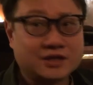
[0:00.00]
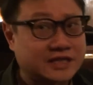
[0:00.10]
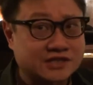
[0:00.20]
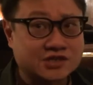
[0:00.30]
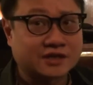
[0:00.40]

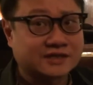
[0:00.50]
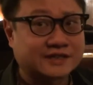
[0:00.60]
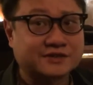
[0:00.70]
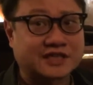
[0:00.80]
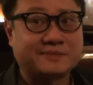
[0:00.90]
there's not a
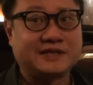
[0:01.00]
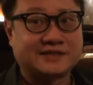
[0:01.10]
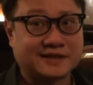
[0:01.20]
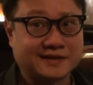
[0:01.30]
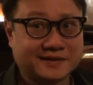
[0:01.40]
single
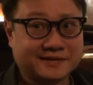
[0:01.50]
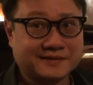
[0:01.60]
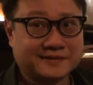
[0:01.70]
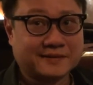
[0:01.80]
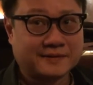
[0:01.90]
Japanese in there,
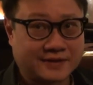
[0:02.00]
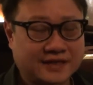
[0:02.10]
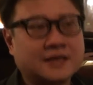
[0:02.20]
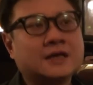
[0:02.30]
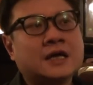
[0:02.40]
right?